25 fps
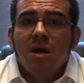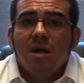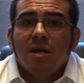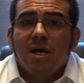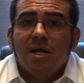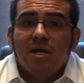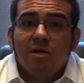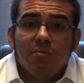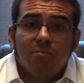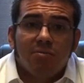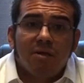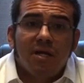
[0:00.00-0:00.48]

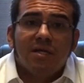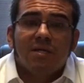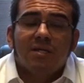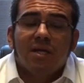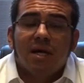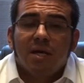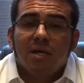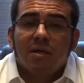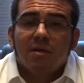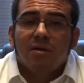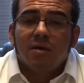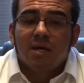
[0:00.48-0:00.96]
Can you please
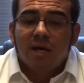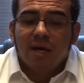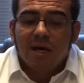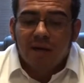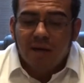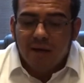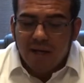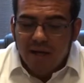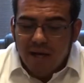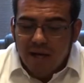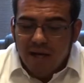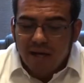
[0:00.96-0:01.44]
take a look
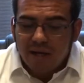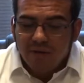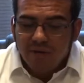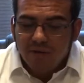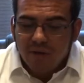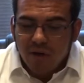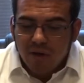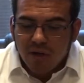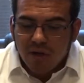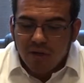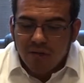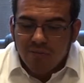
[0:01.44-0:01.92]

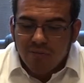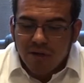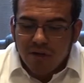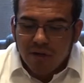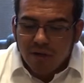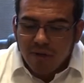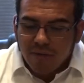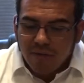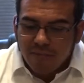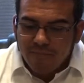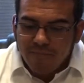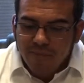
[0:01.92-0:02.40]
at our
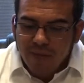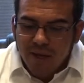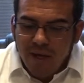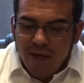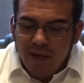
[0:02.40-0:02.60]
computer?